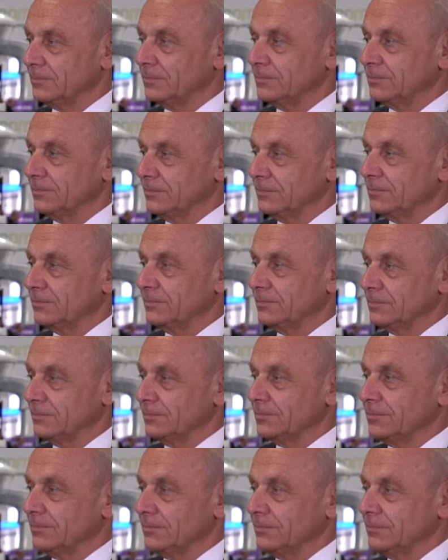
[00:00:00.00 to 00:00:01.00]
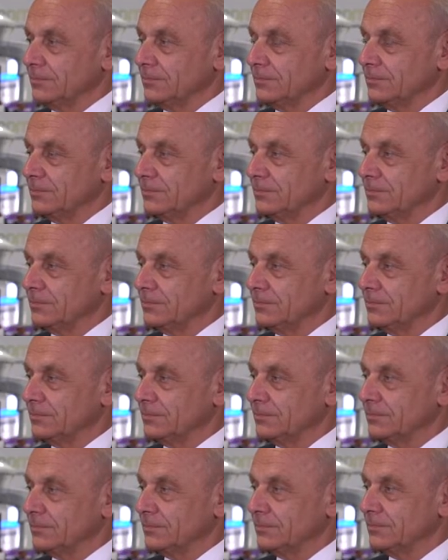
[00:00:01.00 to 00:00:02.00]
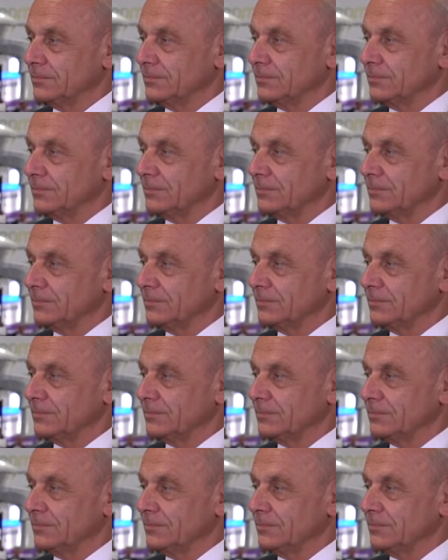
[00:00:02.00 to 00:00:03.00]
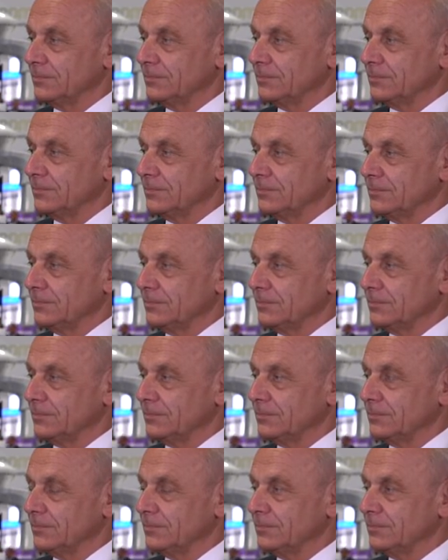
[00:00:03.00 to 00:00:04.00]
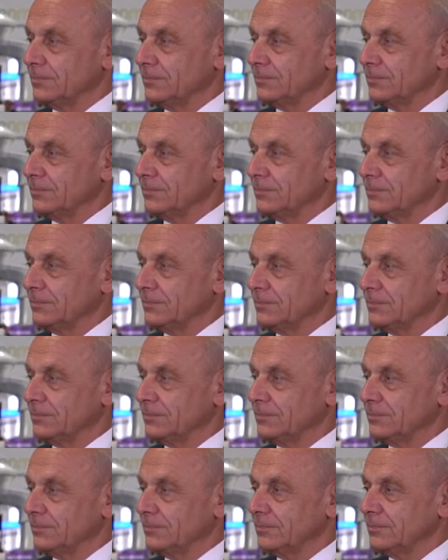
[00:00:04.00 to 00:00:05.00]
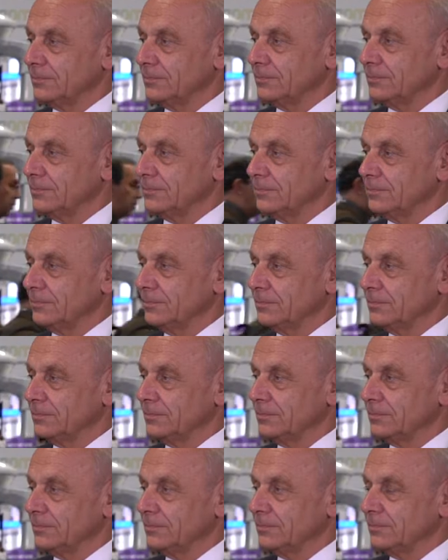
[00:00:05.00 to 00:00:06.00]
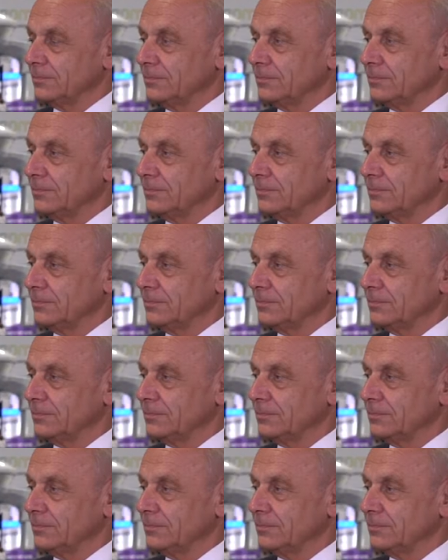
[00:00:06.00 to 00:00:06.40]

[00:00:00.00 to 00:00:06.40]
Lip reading: [no speech]